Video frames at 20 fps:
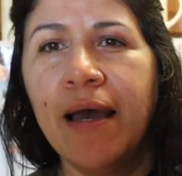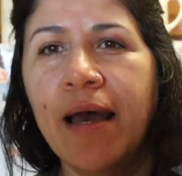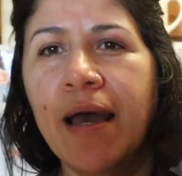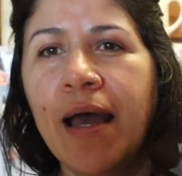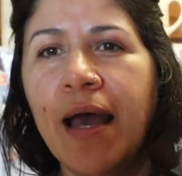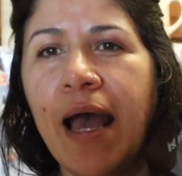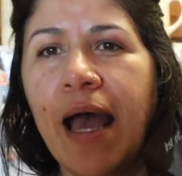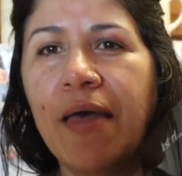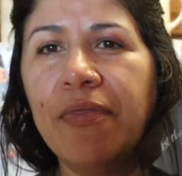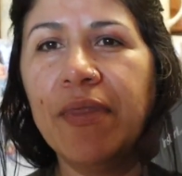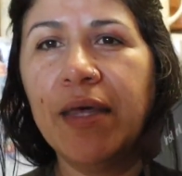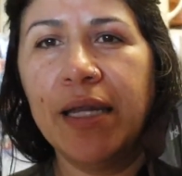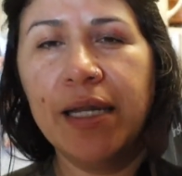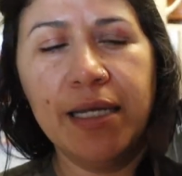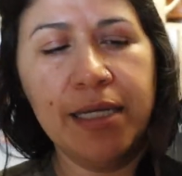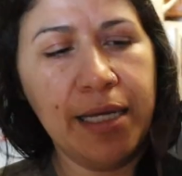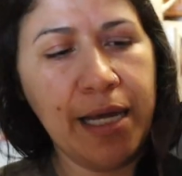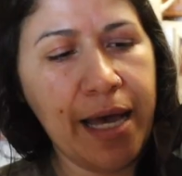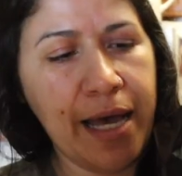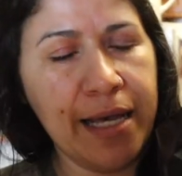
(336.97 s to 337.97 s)
And then
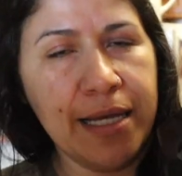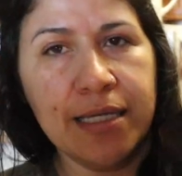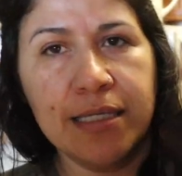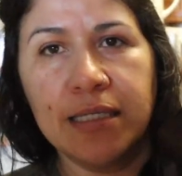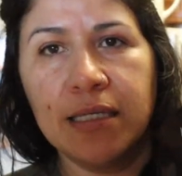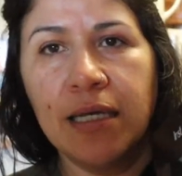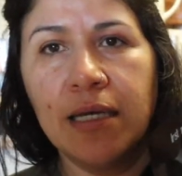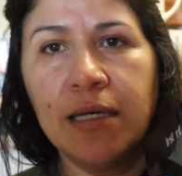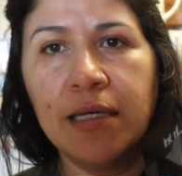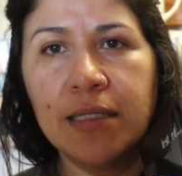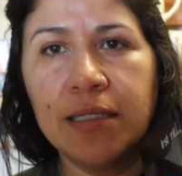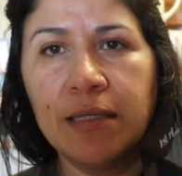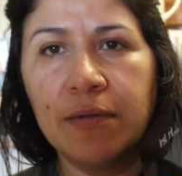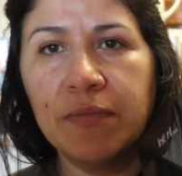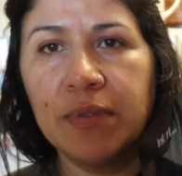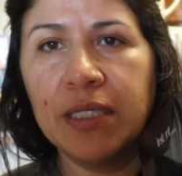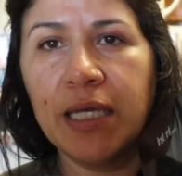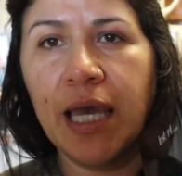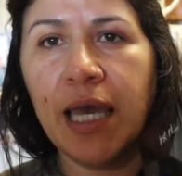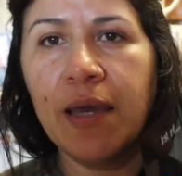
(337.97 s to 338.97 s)
it has
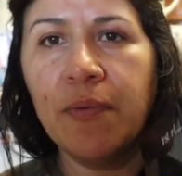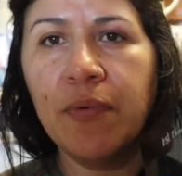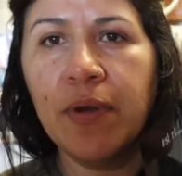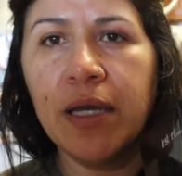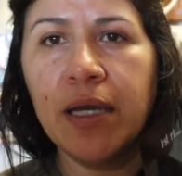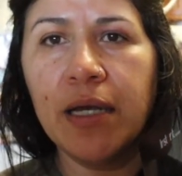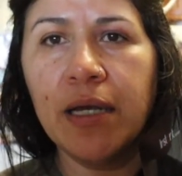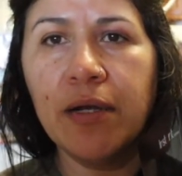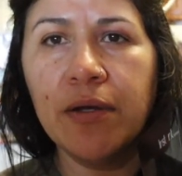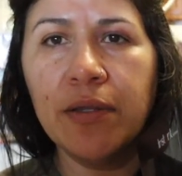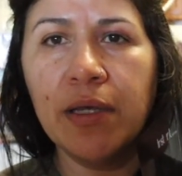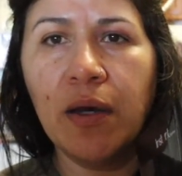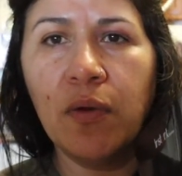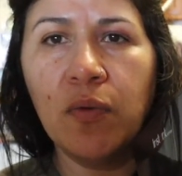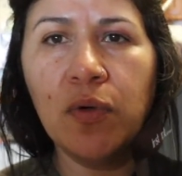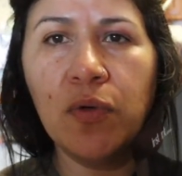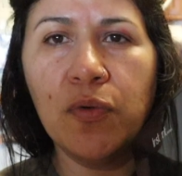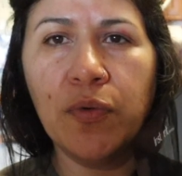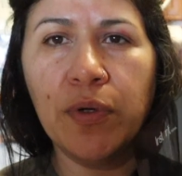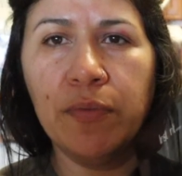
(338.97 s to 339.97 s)
some tape right here that
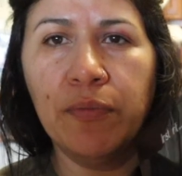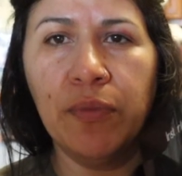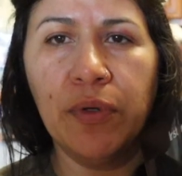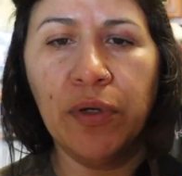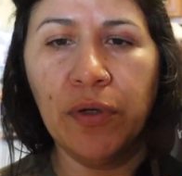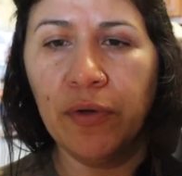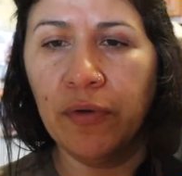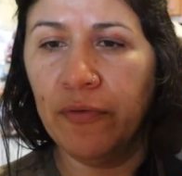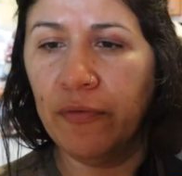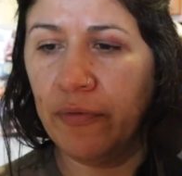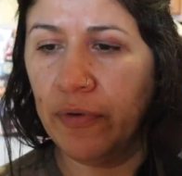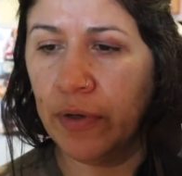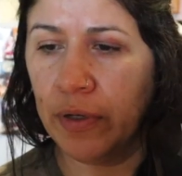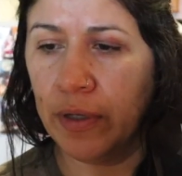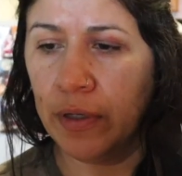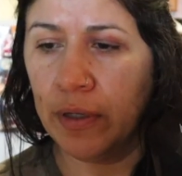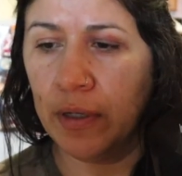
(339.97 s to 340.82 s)
we'll remove.